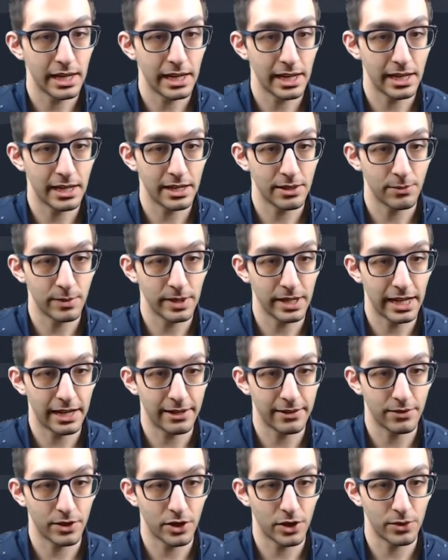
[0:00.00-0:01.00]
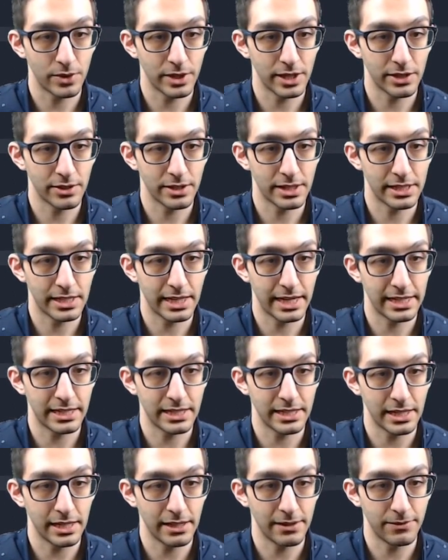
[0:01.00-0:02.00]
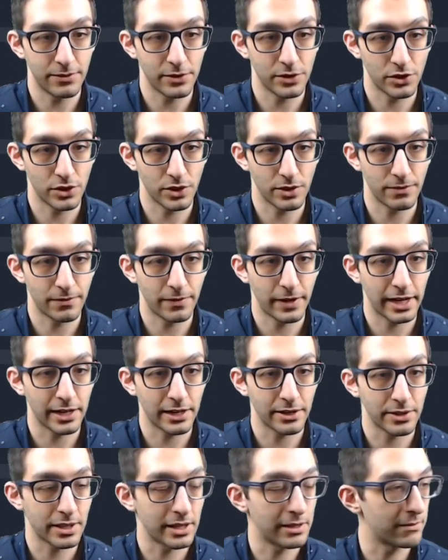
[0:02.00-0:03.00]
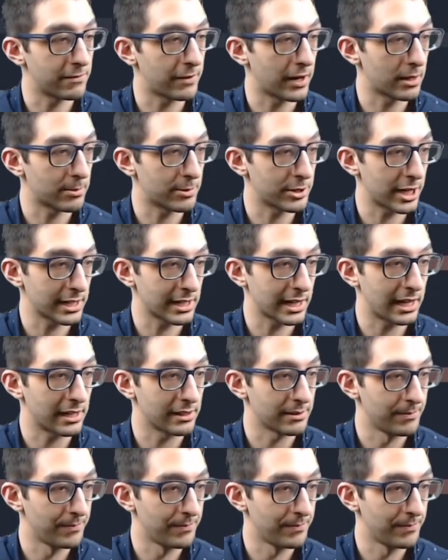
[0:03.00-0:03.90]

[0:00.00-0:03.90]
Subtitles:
And we have code here that says if should fire, then fire projectile.